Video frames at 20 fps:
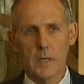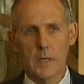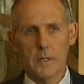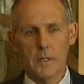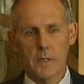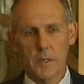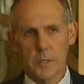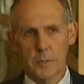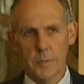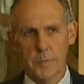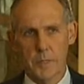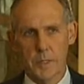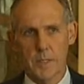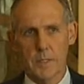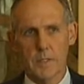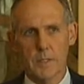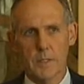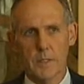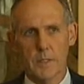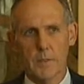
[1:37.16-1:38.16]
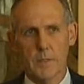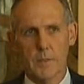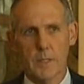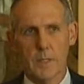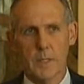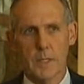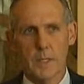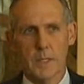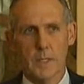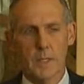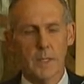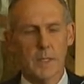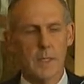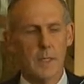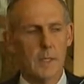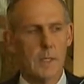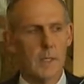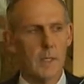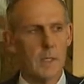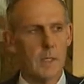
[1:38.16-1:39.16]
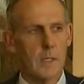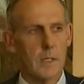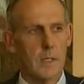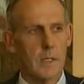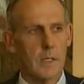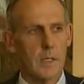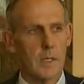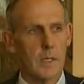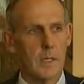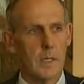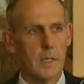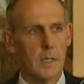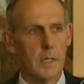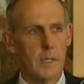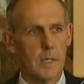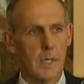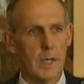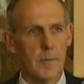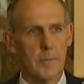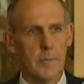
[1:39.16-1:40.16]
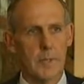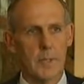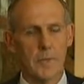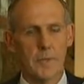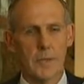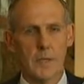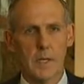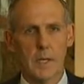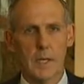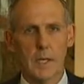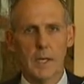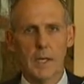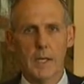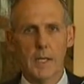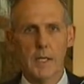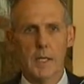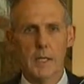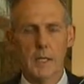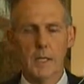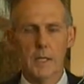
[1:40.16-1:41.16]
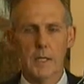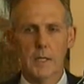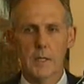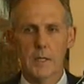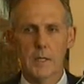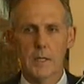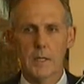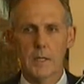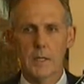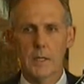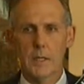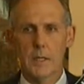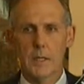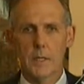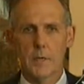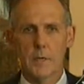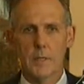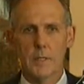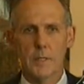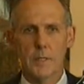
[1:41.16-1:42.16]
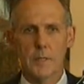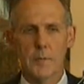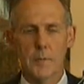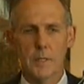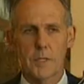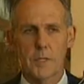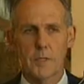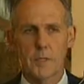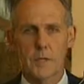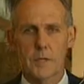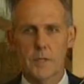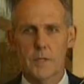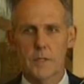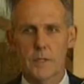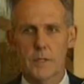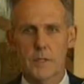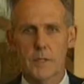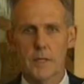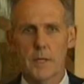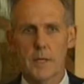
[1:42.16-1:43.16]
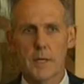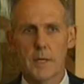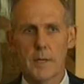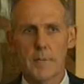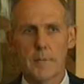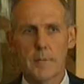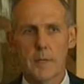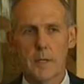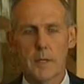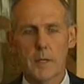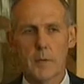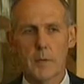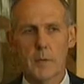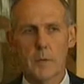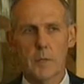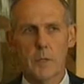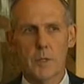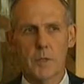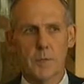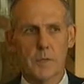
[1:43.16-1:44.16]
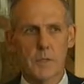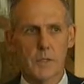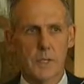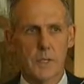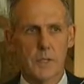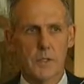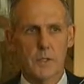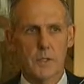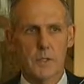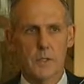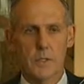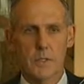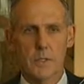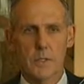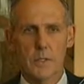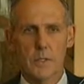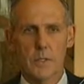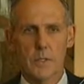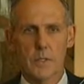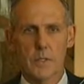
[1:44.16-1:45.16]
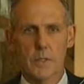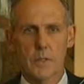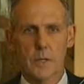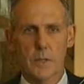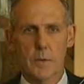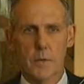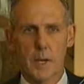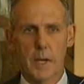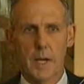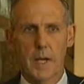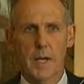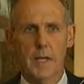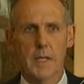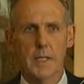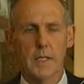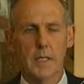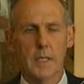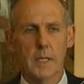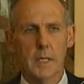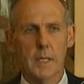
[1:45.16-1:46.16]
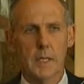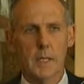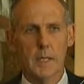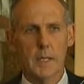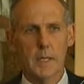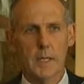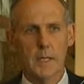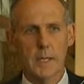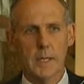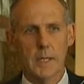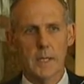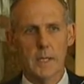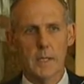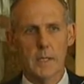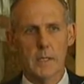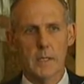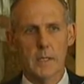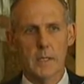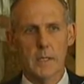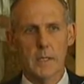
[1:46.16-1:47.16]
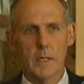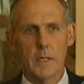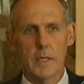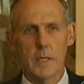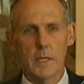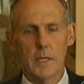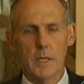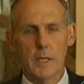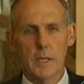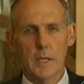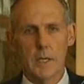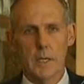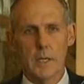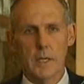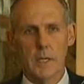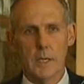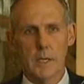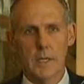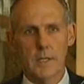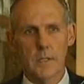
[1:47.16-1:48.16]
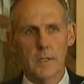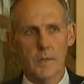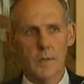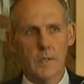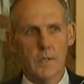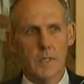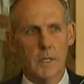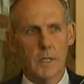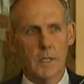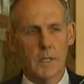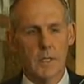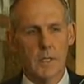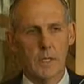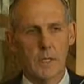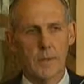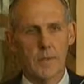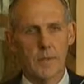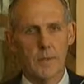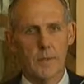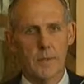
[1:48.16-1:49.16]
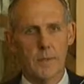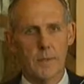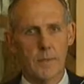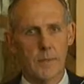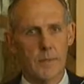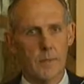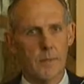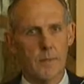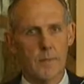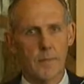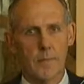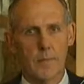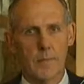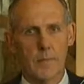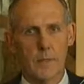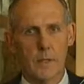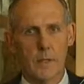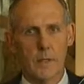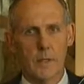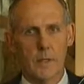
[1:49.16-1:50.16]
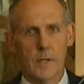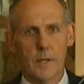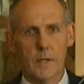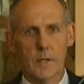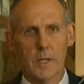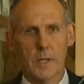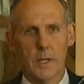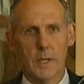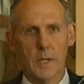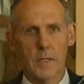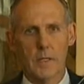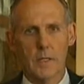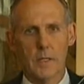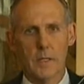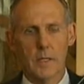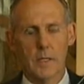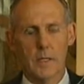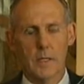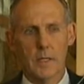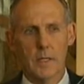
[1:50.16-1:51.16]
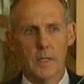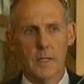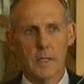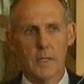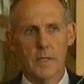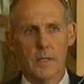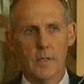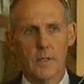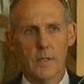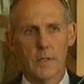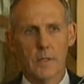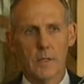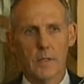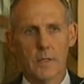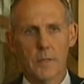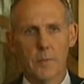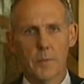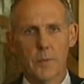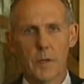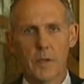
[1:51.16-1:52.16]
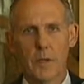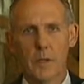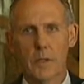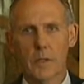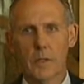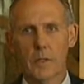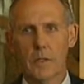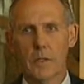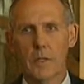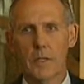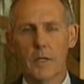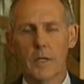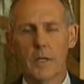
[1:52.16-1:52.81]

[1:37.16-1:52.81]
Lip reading: circumstances where the government of the day and the US administration moved attention to Iraq and as a result have no doubt led to this prolonged